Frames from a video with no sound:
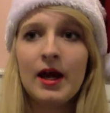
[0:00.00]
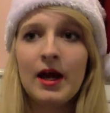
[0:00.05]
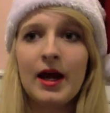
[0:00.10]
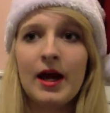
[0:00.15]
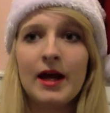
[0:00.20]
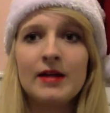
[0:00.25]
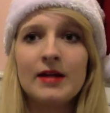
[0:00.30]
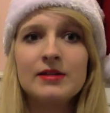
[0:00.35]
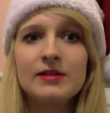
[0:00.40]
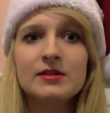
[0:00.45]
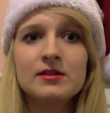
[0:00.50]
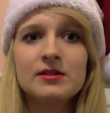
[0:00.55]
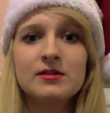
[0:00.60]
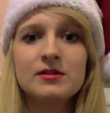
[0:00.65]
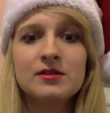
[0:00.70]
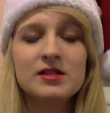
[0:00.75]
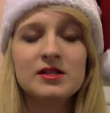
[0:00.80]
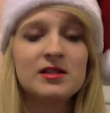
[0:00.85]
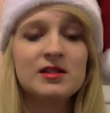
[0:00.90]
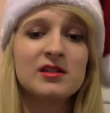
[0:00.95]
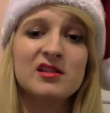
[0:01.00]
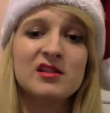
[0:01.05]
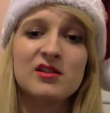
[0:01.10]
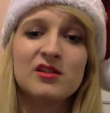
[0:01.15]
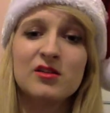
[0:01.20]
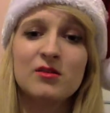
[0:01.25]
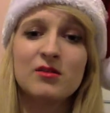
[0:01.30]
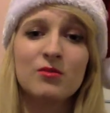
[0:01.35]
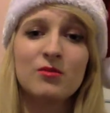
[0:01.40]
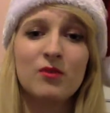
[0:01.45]
And this is
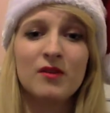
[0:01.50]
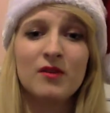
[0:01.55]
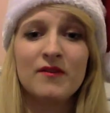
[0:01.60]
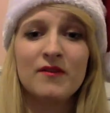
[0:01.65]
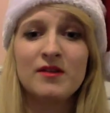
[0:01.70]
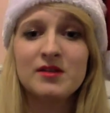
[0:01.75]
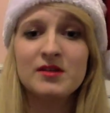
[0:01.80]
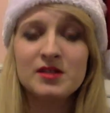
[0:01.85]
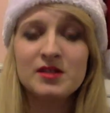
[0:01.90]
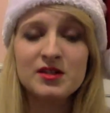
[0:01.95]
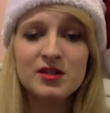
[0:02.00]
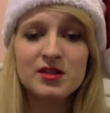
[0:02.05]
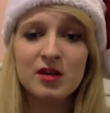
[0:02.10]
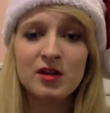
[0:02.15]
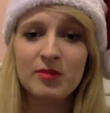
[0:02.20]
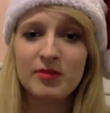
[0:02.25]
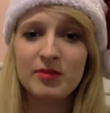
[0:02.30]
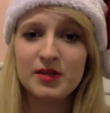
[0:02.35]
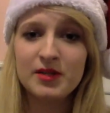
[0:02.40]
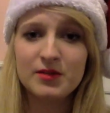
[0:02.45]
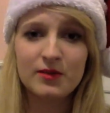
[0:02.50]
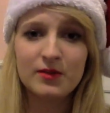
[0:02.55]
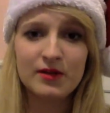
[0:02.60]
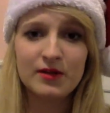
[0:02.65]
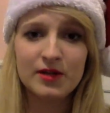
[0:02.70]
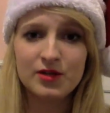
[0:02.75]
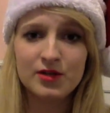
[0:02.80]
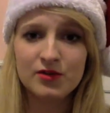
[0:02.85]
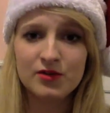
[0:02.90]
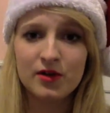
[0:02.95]
another one of those dystopians where they
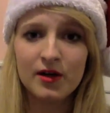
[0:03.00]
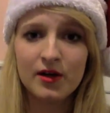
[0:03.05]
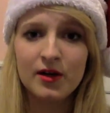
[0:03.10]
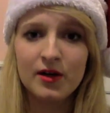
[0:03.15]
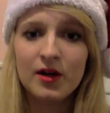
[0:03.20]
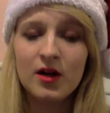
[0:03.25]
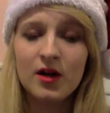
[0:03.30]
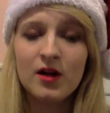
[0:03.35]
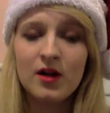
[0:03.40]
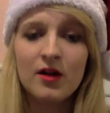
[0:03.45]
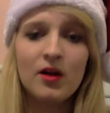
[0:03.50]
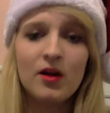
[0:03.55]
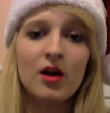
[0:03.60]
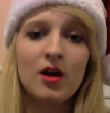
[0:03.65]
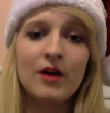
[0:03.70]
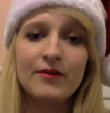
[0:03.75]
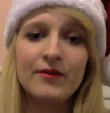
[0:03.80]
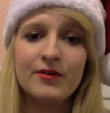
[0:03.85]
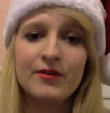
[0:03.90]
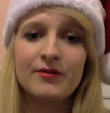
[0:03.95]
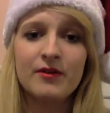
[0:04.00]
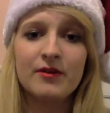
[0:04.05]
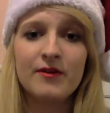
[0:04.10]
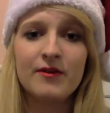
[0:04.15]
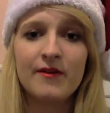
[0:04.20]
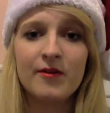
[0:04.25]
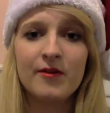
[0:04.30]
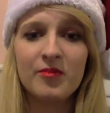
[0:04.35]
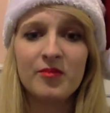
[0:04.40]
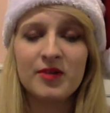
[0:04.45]
try and overthrow
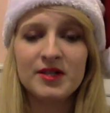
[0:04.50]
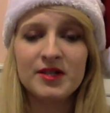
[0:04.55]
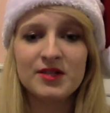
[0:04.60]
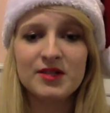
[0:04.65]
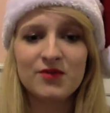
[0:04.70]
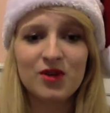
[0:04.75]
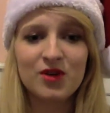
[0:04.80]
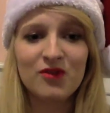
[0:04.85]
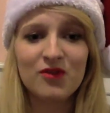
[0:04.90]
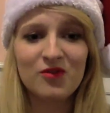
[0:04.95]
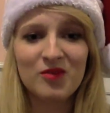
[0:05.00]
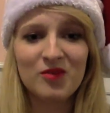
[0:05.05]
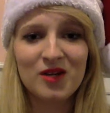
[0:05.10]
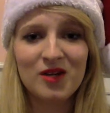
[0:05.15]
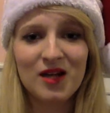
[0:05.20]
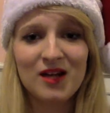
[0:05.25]
their oppressive government.